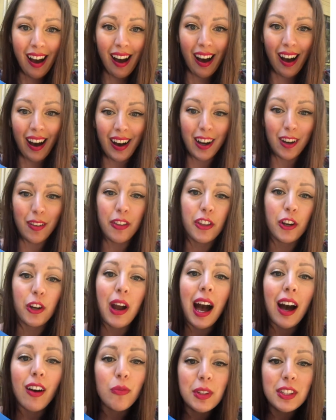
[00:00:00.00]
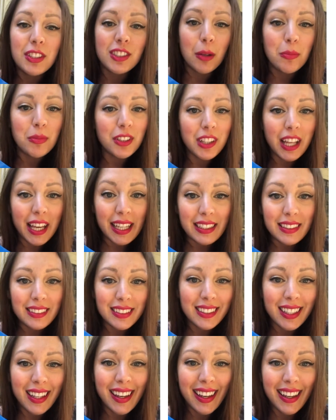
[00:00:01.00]
There have been some
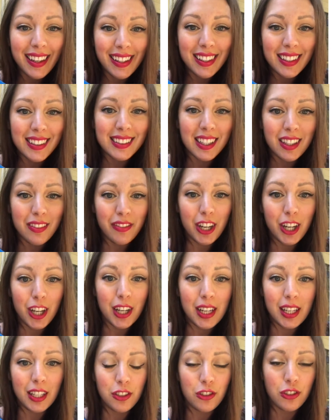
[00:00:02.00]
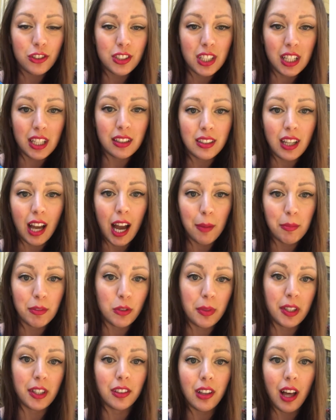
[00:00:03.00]
delays. It is a very interesting time to
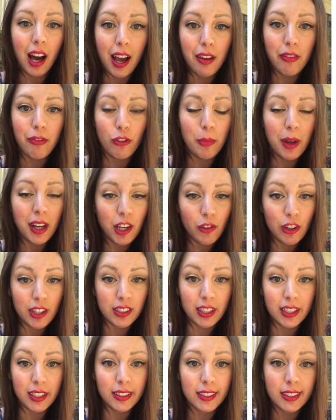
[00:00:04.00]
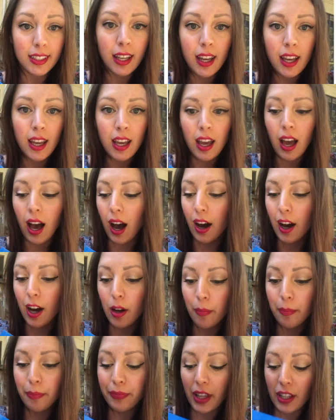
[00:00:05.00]
be alive for many reasons,
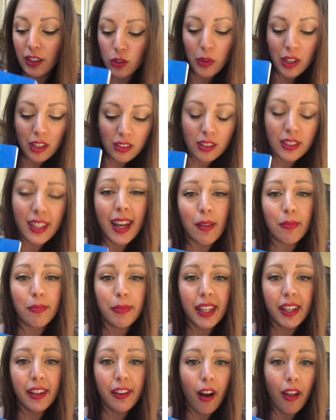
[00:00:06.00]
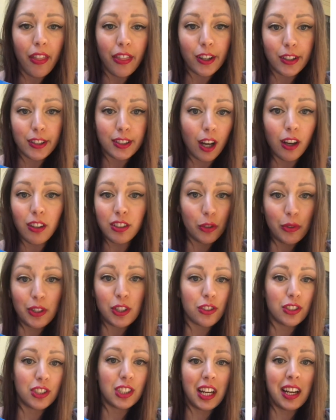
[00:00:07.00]
as well as, yeah, being an author. It's also
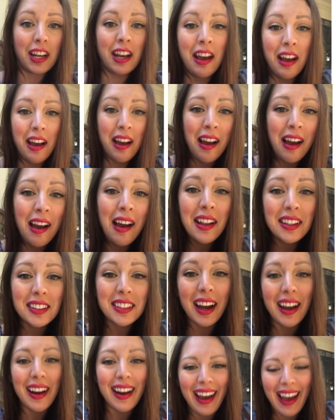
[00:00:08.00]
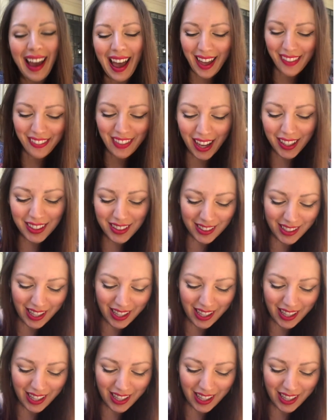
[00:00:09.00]
interesting to kind of add that